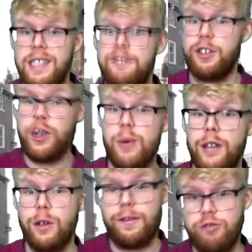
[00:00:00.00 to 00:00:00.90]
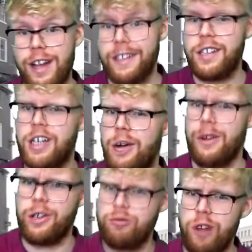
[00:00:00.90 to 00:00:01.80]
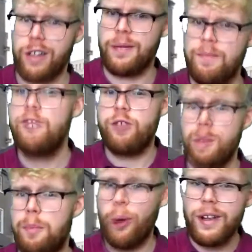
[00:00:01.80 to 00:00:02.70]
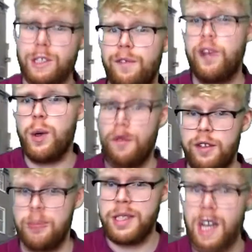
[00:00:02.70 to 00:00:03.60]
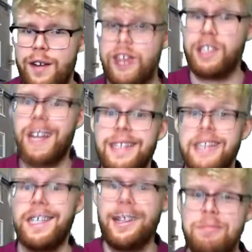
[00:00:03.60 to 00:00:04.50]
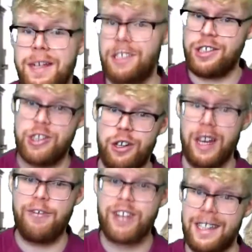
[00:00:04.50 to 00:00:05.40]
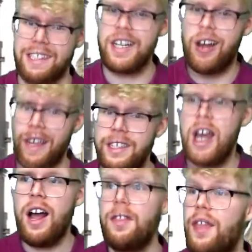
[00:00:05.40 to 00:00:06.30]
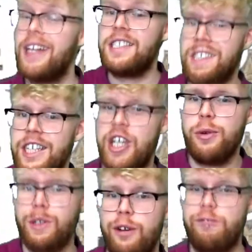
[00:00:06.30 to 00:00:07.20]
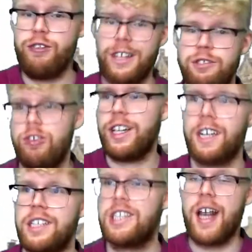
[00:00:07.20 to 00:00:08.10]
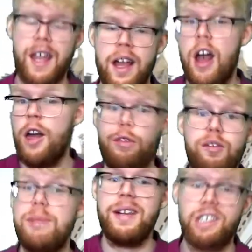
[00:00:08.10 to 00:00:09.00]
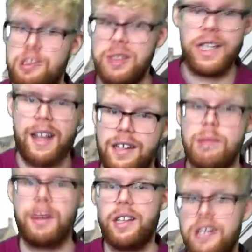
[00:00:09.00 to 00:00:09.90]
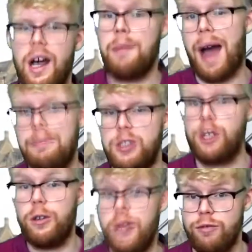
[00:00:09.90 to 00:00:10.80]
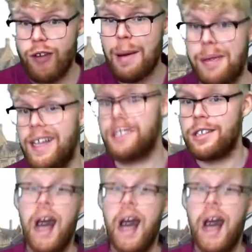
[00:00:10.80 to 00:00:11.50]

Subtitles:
if you and your friend are going on a run. From the point of view of an observer standing 10 meters to your left hand side, they see you and your friend running at, say, 3 meters per second because I'm absolutely rapid.